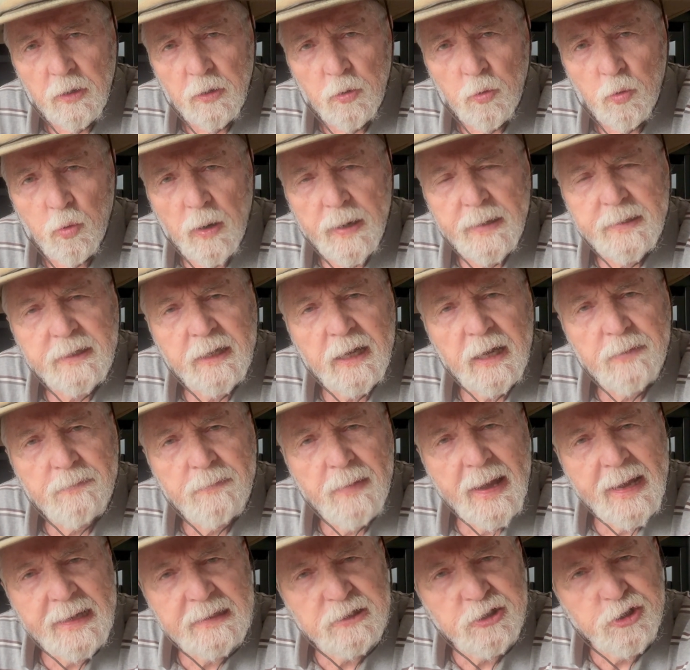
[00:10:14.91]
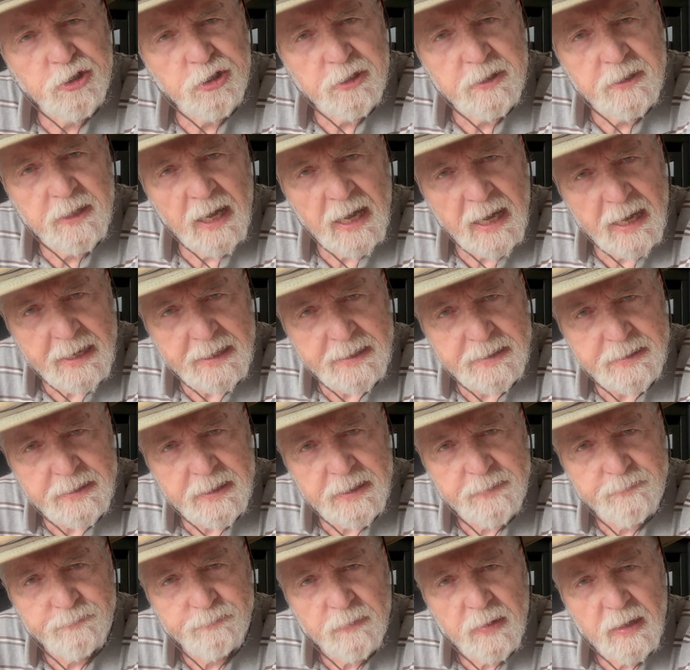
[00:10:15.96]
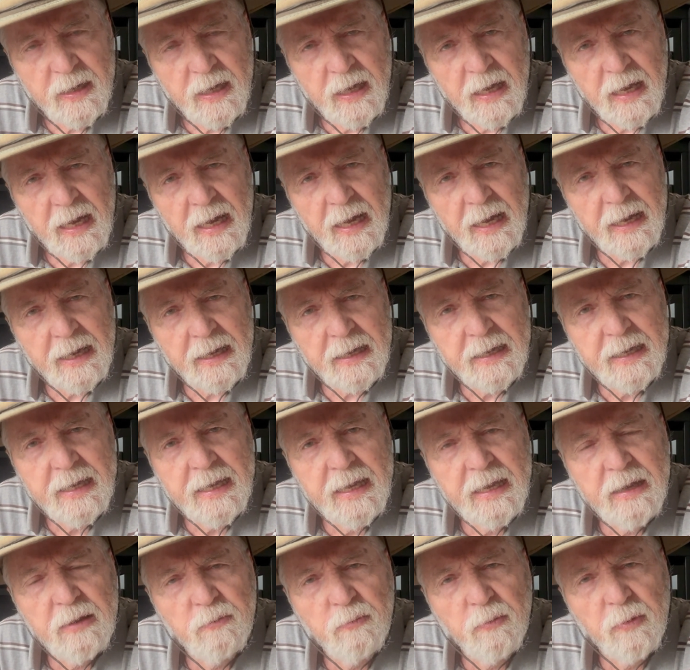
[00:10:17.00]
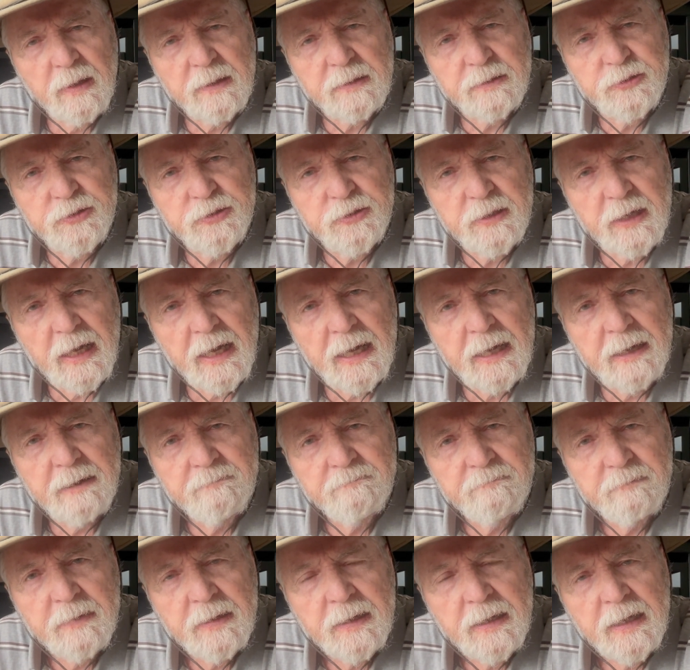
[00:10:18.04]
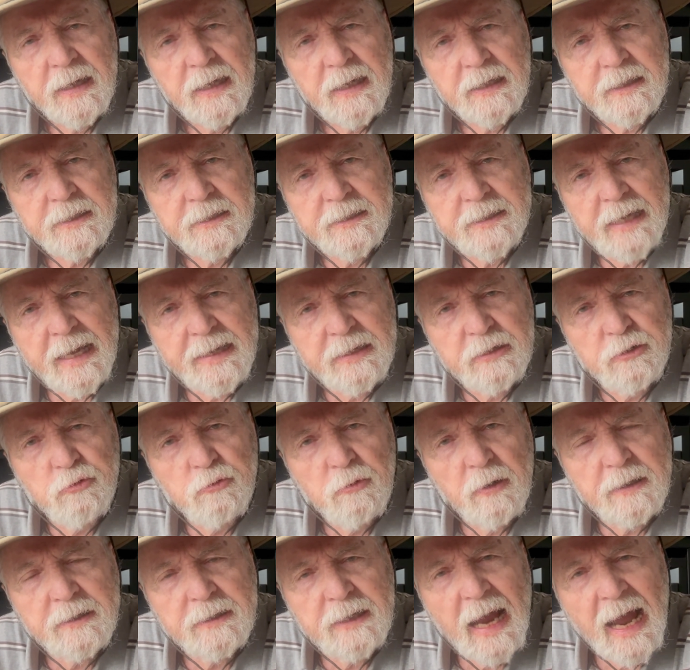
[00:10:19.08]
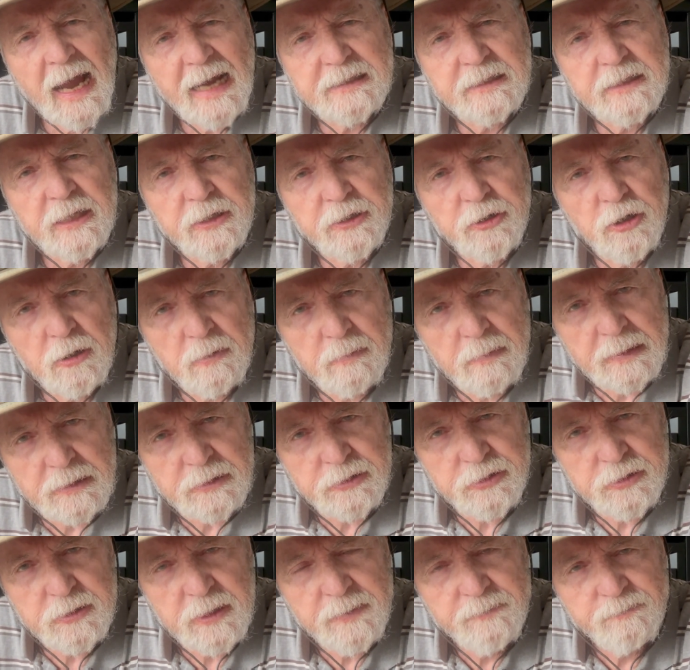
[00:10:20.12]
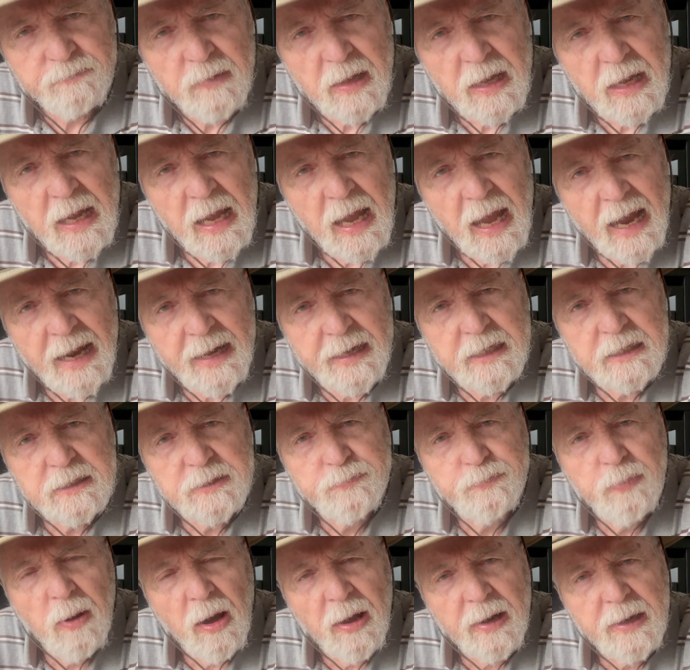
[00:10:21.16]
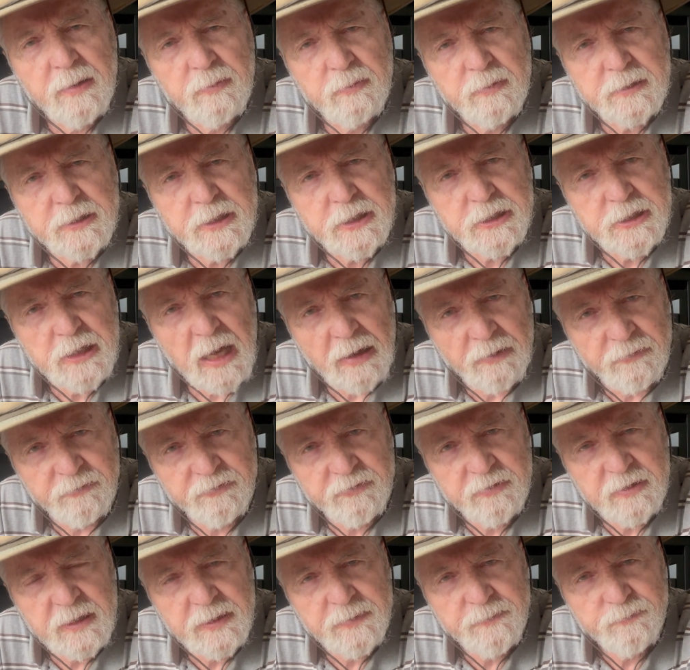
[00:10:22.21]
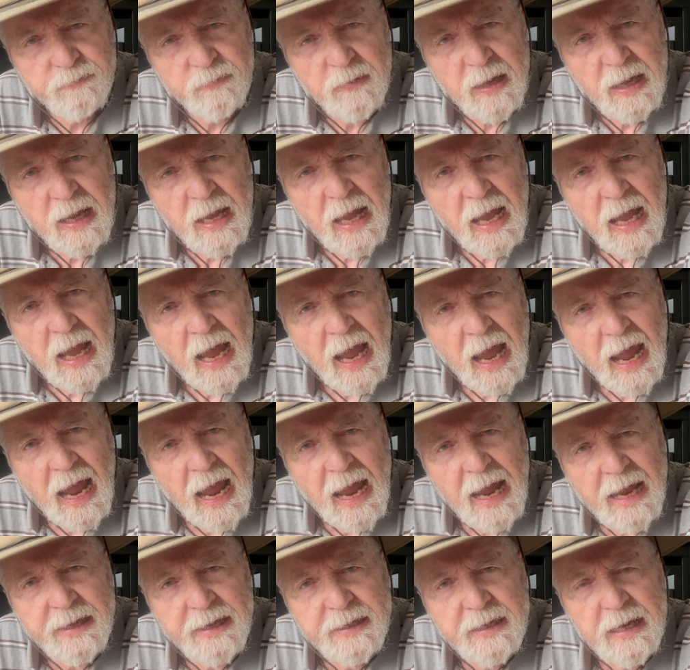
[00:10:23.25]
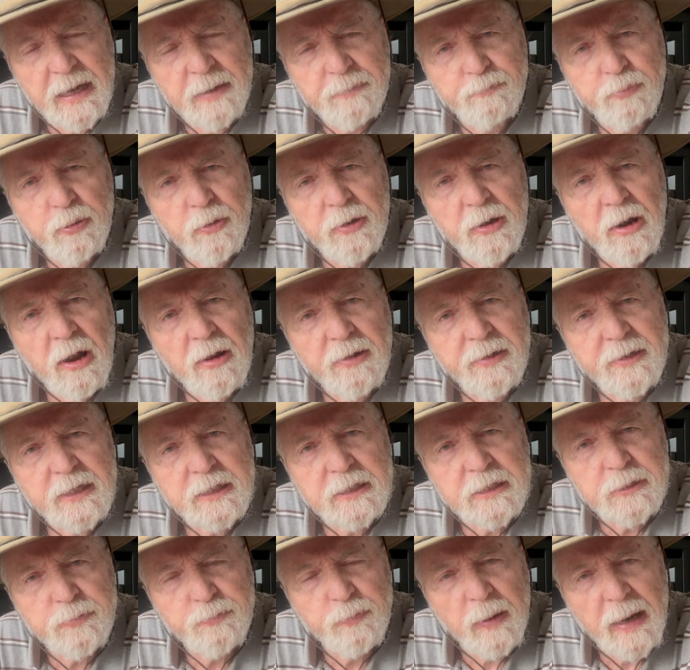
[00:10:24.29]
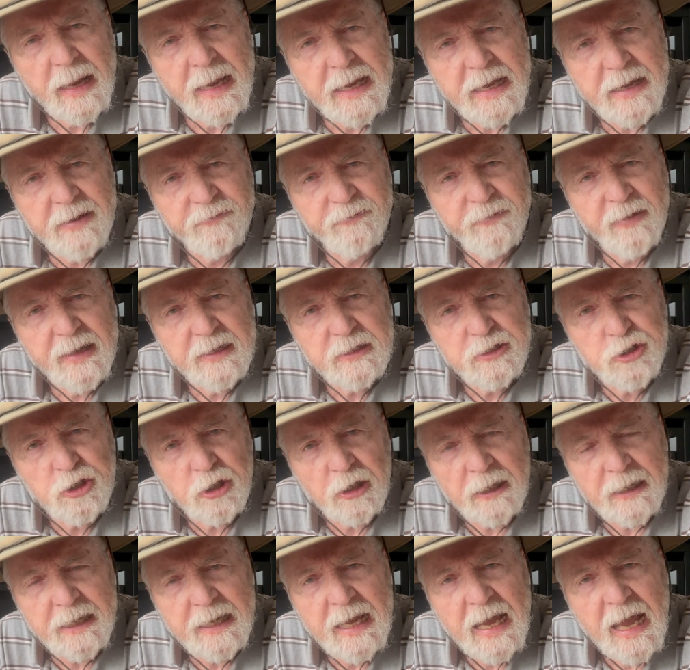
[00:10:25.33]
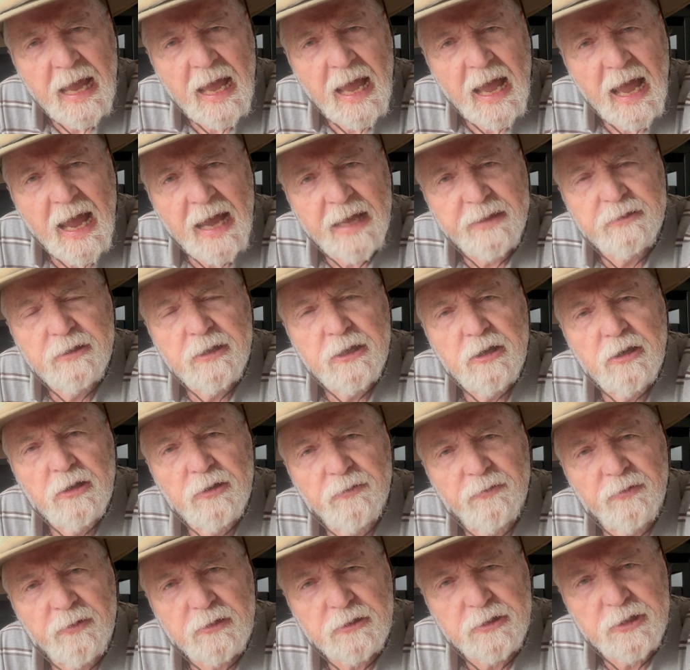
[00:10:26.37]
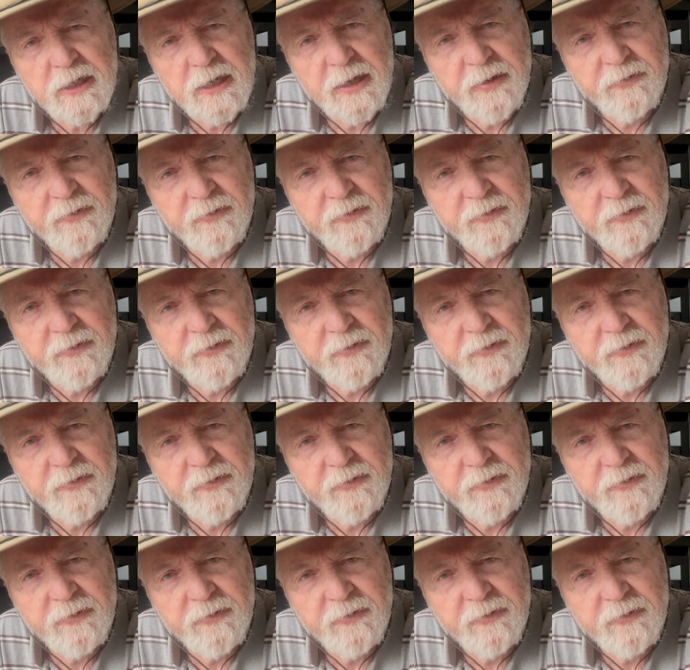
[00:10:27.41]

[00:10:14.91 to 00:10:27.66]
When Commanche died, he was sent to a taxidermist, and his body was stuffed and put on display eventually at the University of